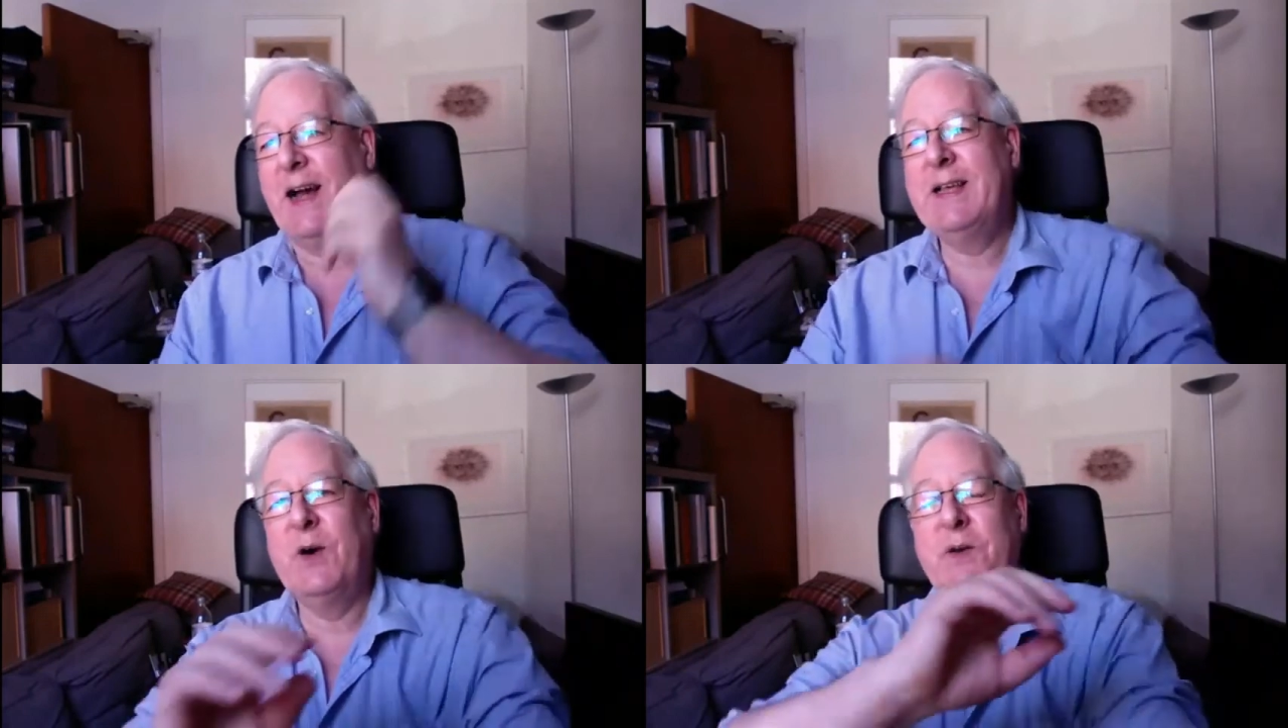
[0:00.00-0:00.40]

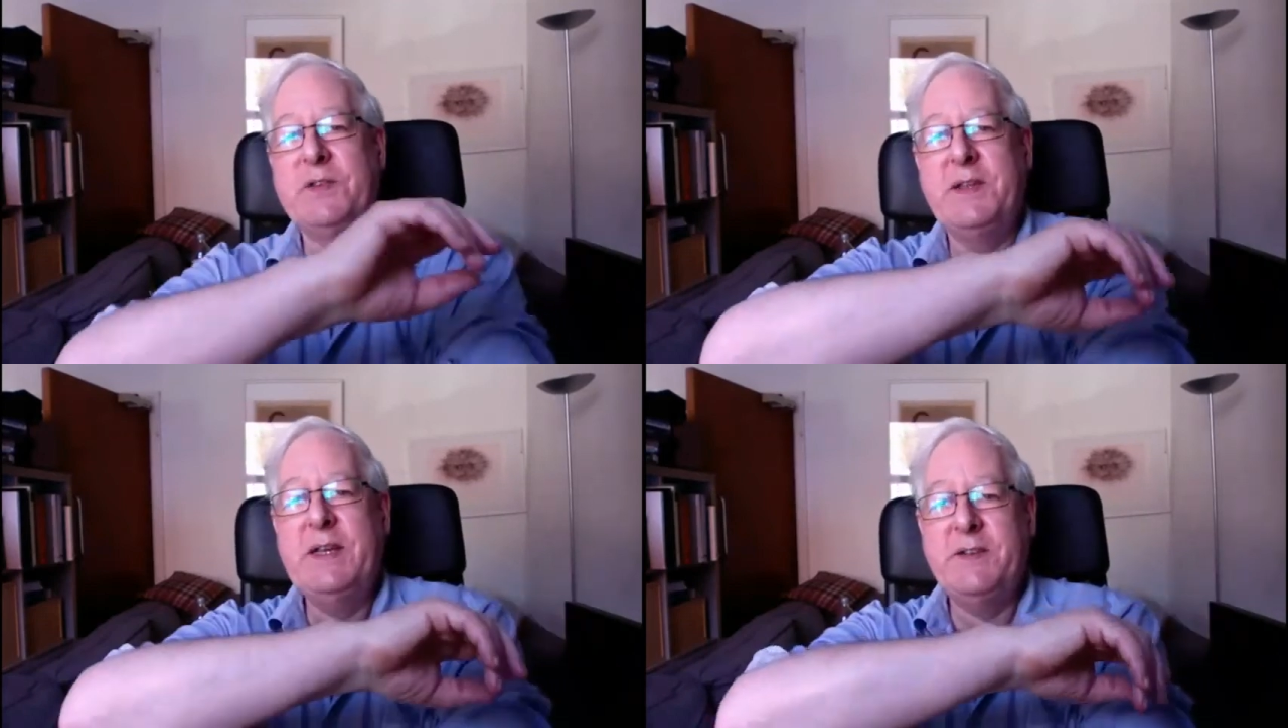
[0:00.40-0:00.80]

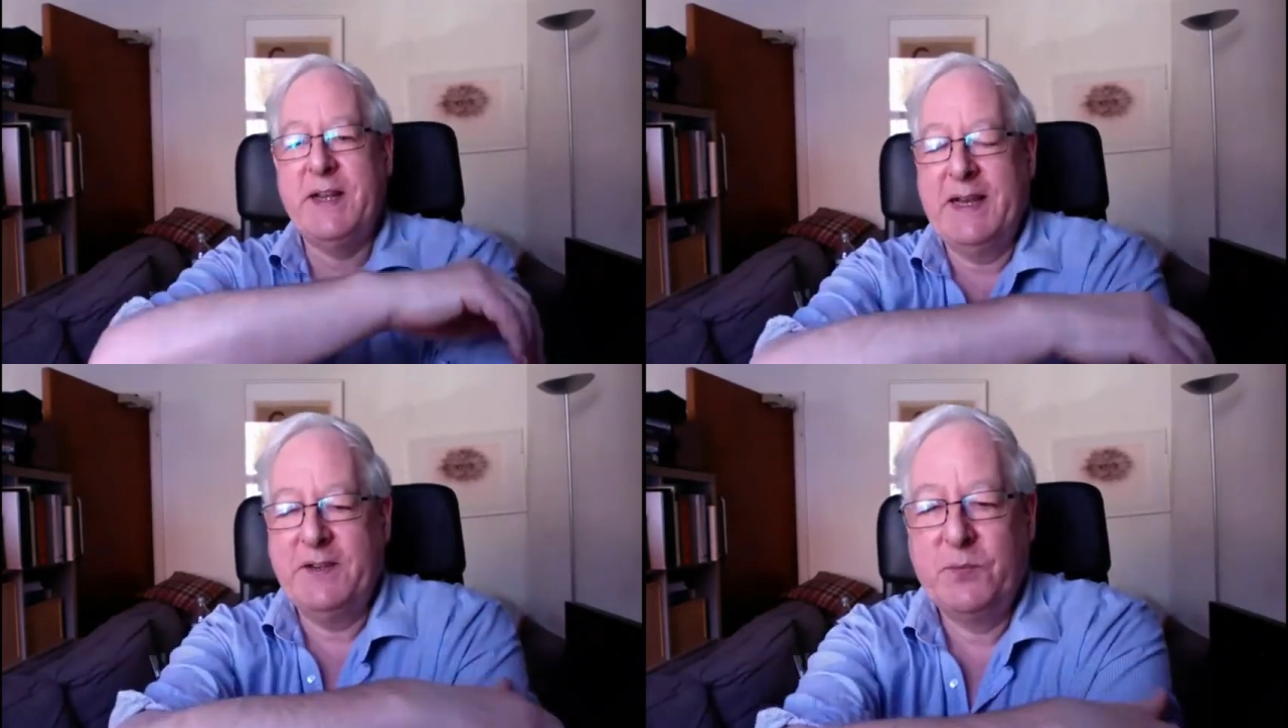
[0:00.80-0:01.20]
also these
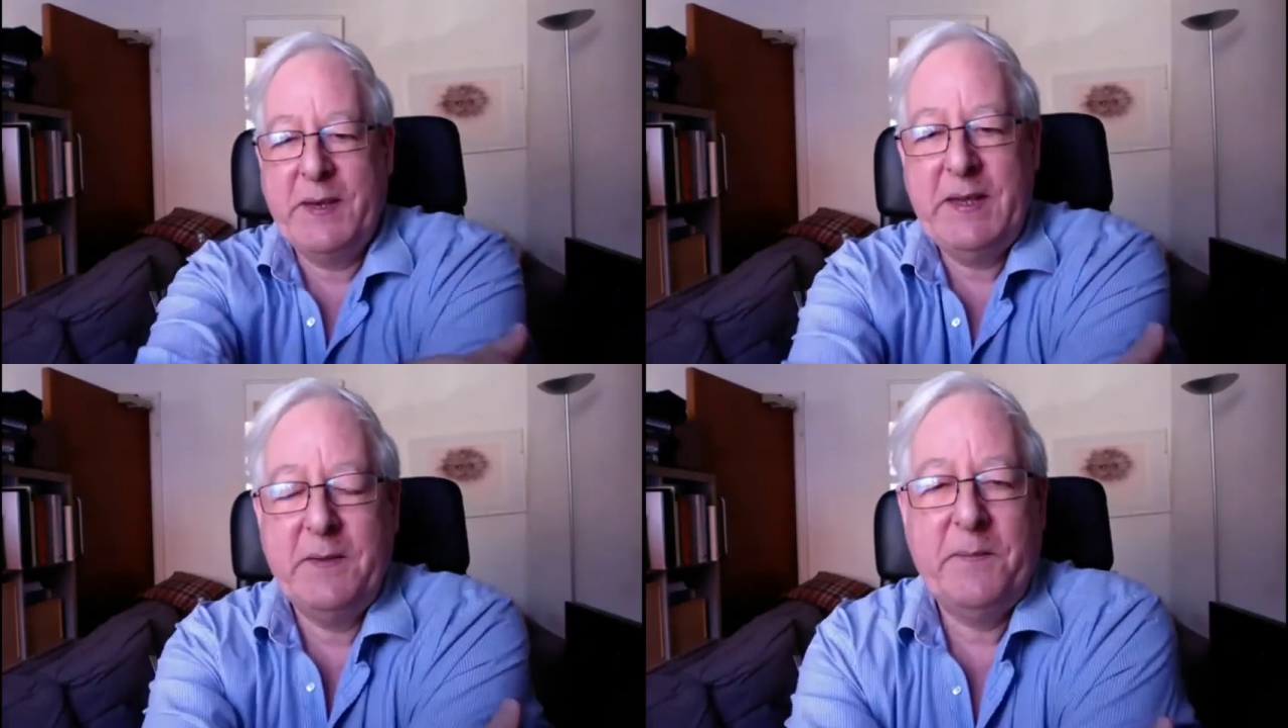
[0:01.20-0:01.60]
days
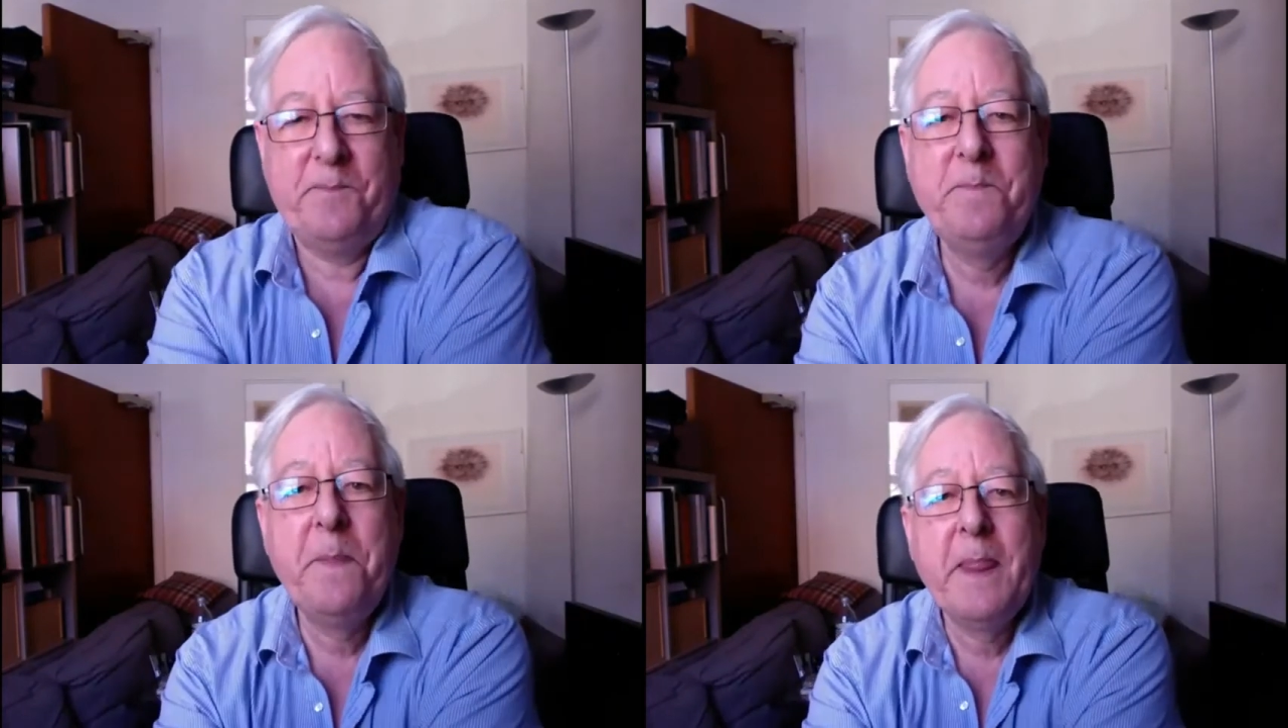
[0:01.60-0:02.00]
a
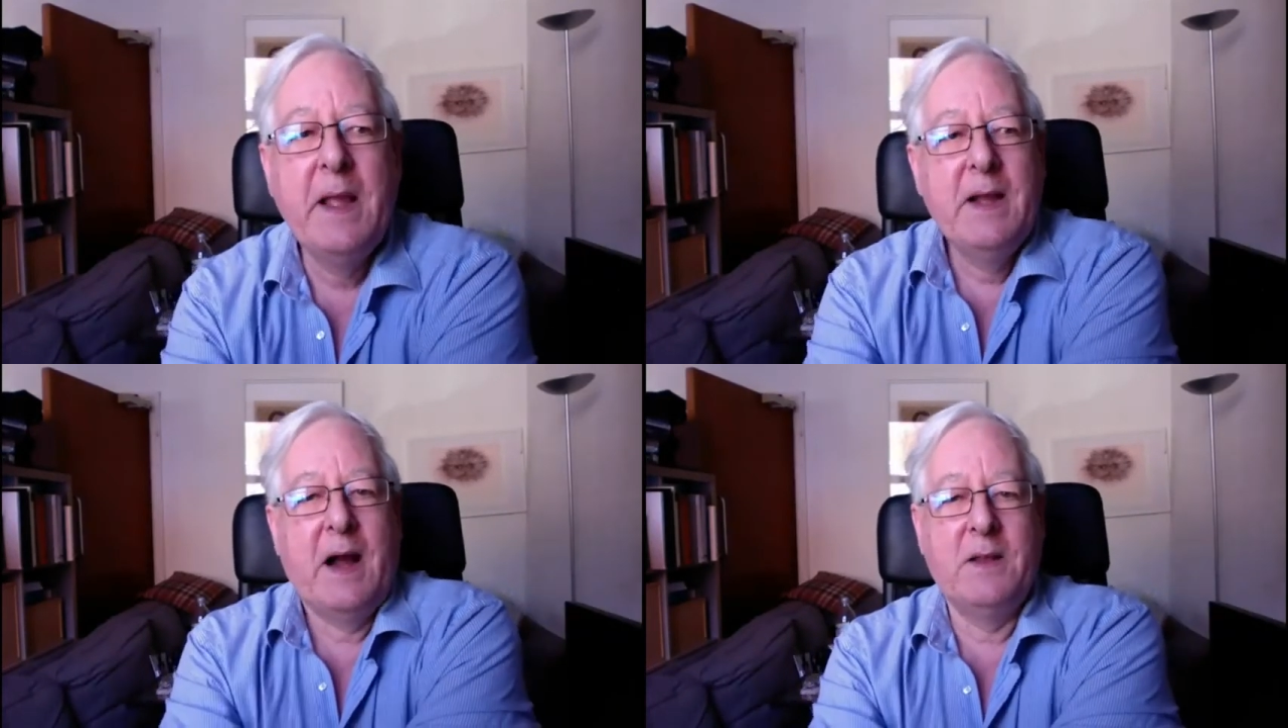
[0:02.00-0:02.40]

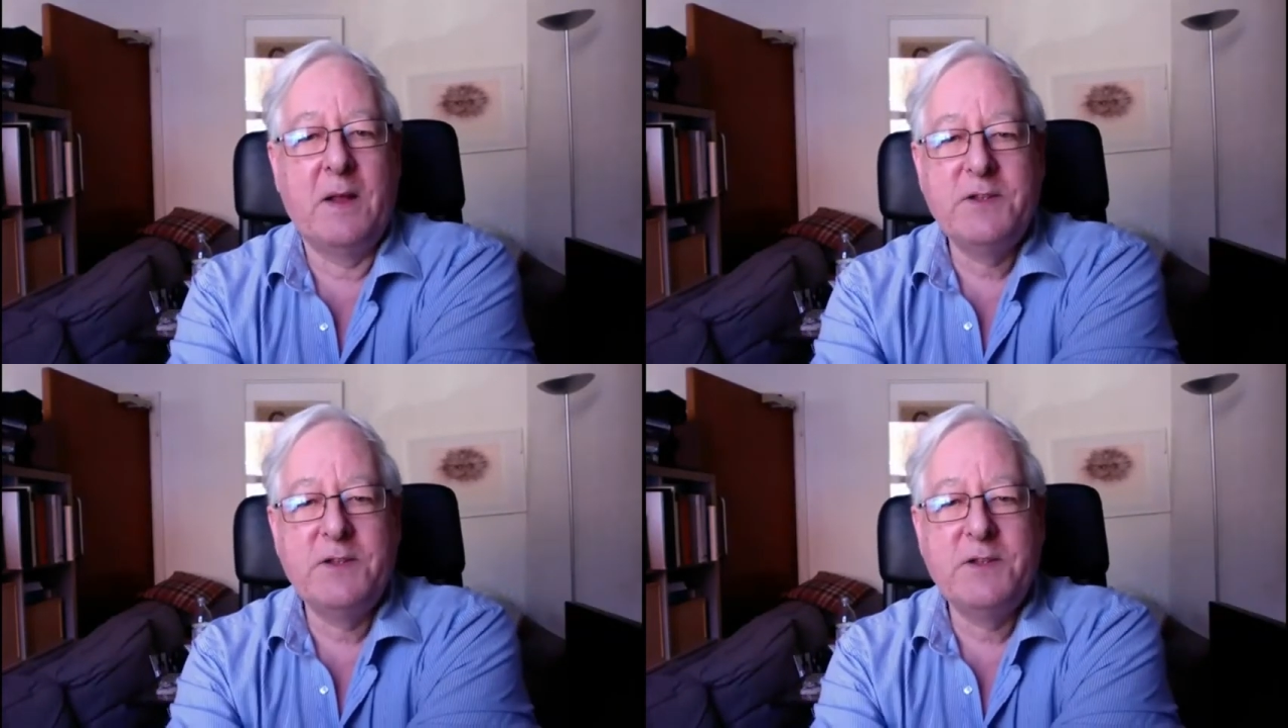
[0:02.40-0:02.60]
lot